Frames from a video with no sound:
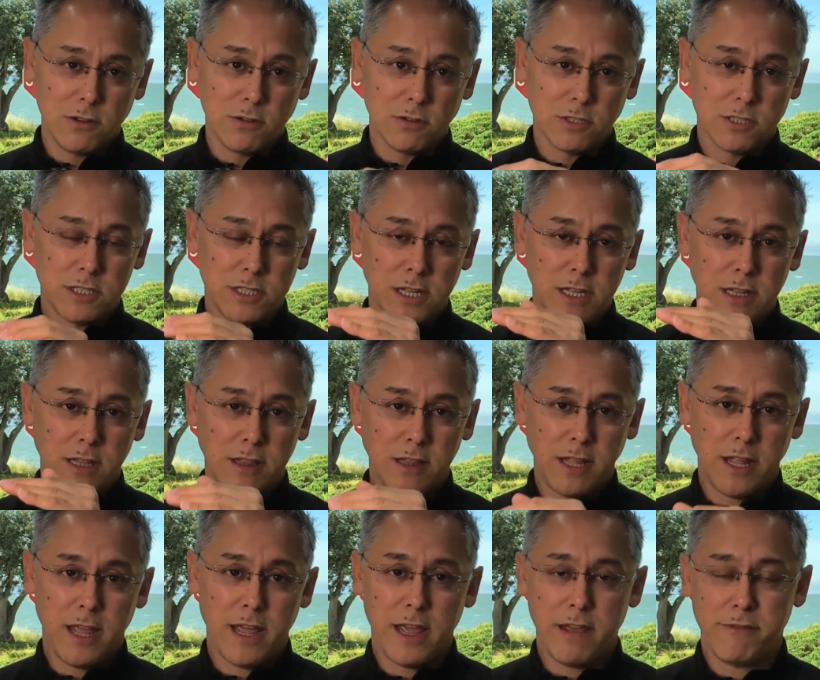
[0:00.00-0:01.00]
you'll see that
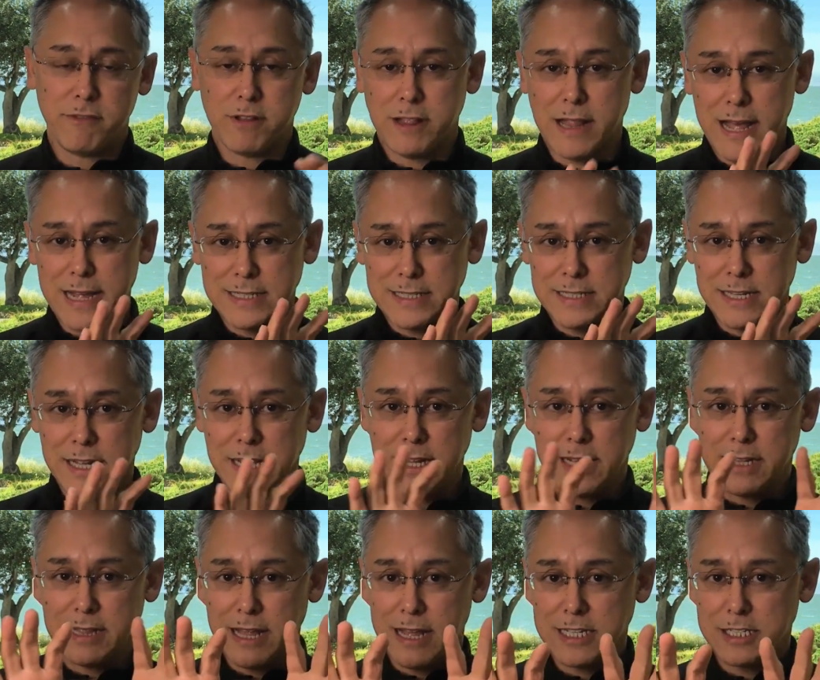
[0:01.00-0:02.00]
they have Class
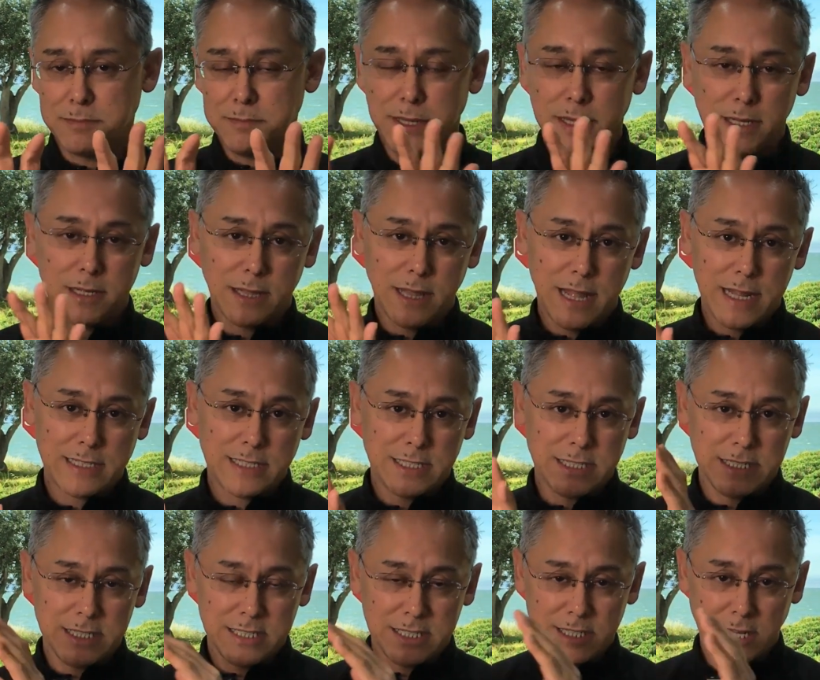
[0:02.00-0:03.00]
A, Class B, Class
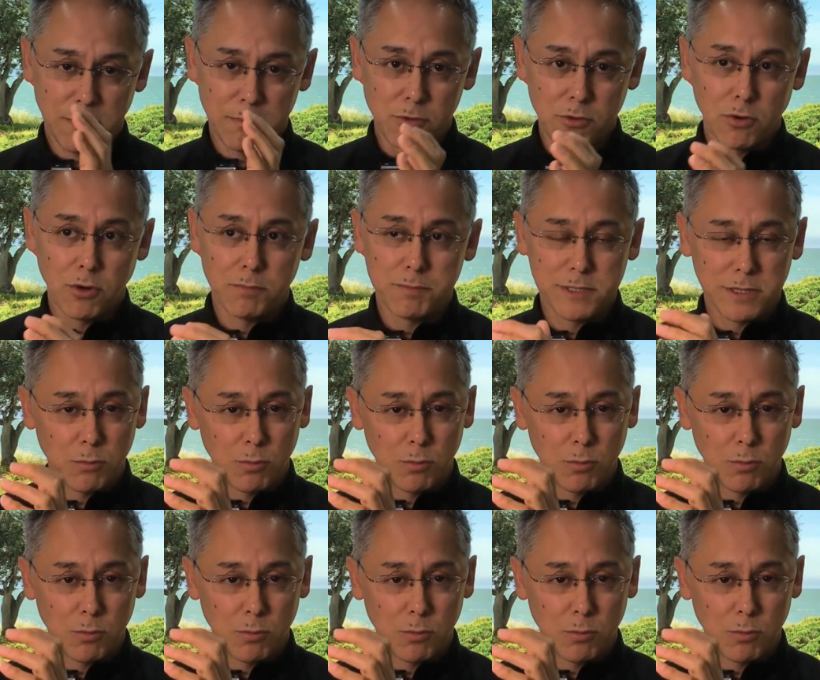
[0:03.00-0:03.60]
C subgroups.